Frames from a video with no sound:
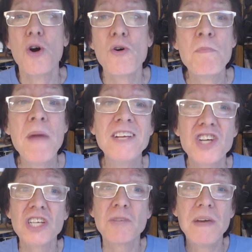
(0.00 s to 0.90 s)
who may
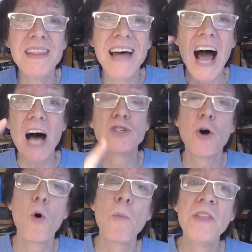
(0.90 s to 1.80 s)
just be the
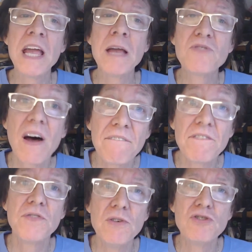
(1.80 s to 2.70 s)
household names of
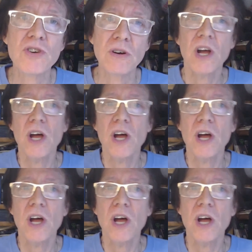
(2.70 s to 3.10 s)
the future.